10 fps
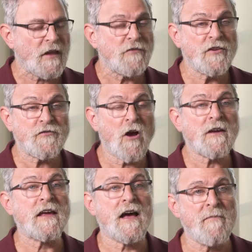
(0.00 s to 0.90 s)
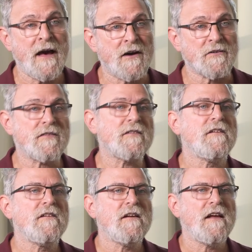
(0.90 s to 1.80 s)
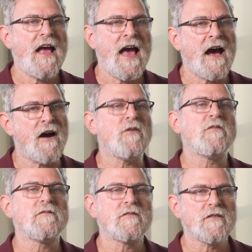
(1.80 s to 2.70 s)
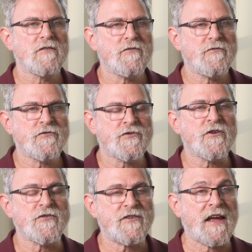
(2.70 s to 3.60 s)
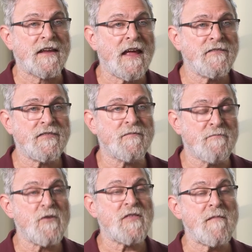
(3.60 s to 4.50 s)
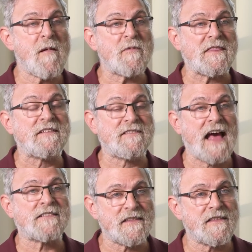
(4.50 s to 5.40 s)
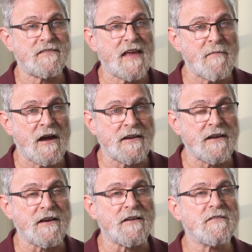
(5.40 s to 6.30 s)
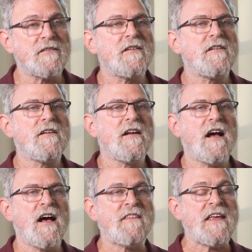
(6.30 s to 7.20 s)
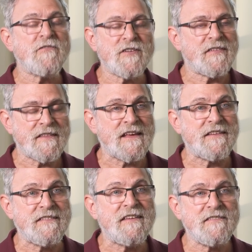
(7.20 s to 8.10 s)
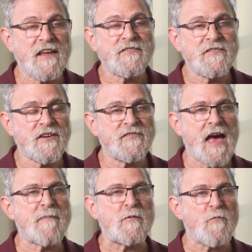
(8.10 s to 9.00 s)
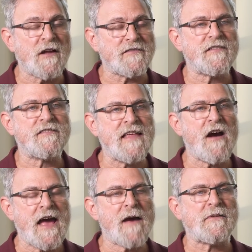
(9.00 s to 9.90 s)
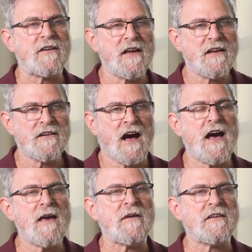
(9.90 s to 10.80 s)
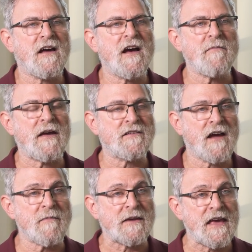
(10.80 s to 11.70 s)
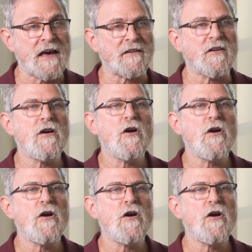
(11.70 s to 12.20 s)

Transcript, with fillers: So I was talking about how Church and Gentzen both came up with exactly the same idea. The interesting thing is this doesn't just happen once. It's now happened time and time and time again.